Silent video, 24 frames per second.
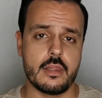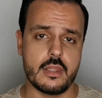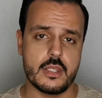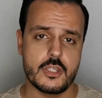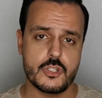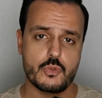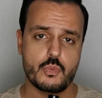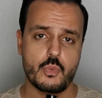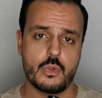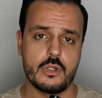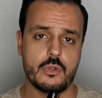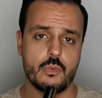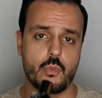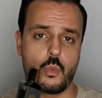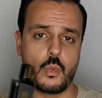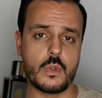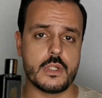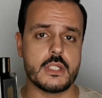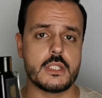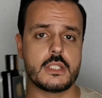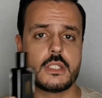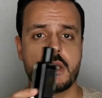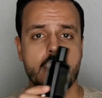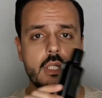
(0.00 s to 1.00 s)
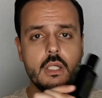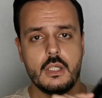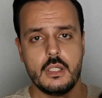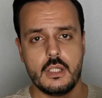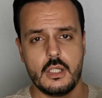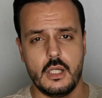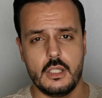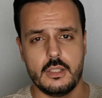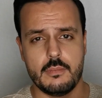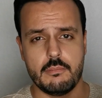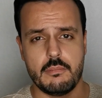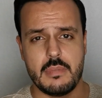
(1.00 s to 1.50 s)
this one with
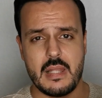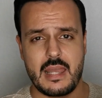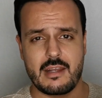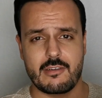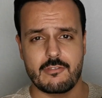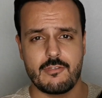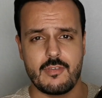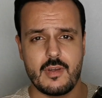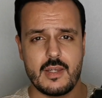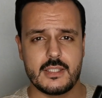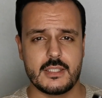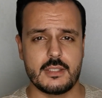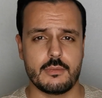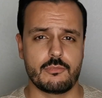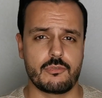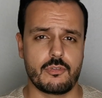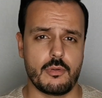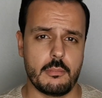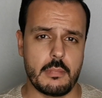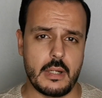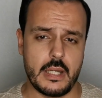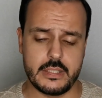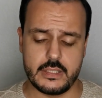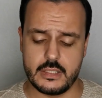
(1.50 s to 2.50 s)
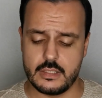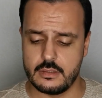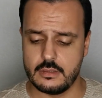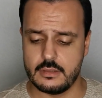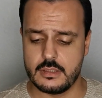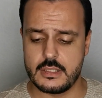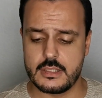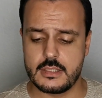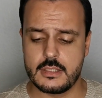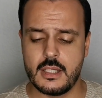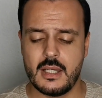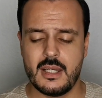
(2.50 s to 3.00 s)
Black Phantom from By
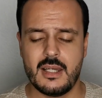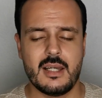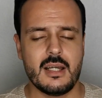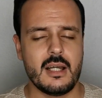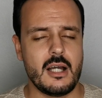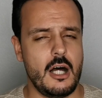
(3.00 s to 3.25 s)
Kilian.